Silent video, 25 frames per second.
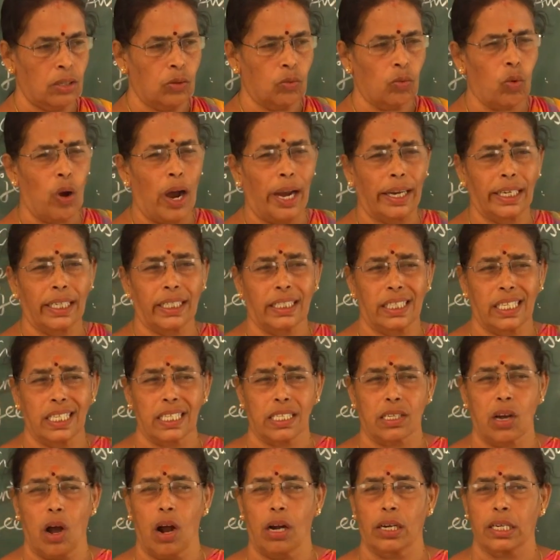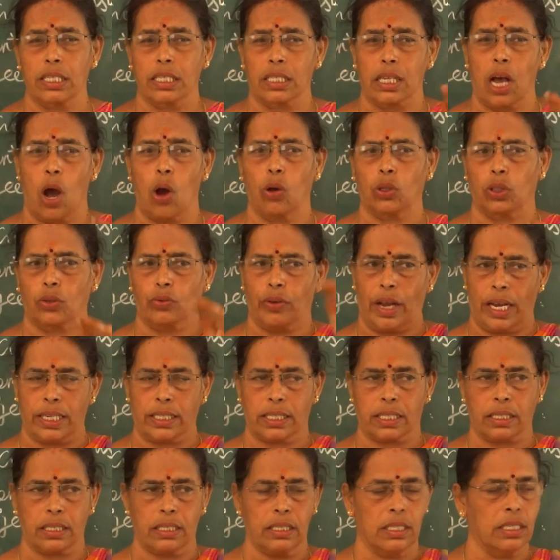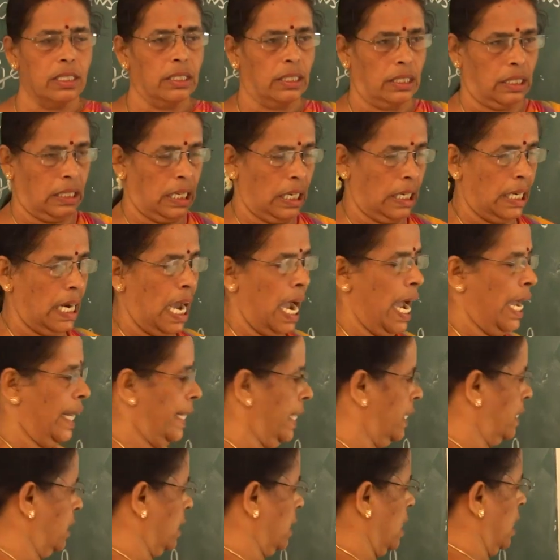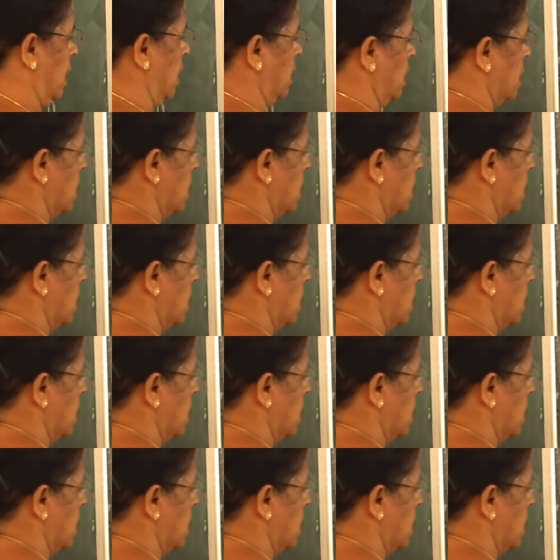Why it is called southwest? The direction